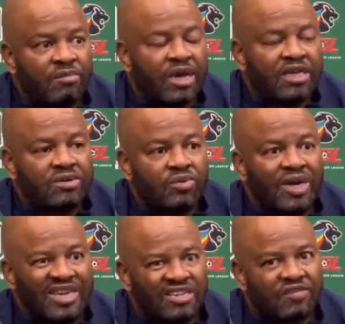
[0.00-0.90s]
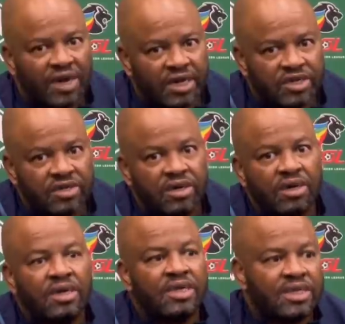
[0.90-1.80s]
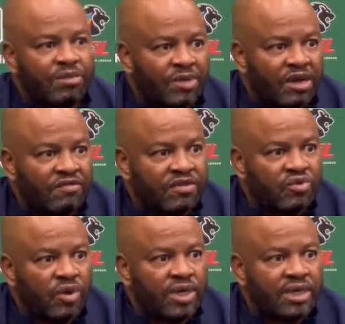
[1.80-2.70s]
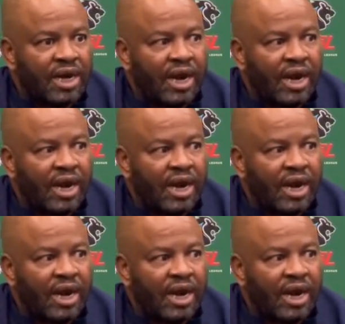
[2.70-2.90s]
match when he's fresh, it's a benefit to us.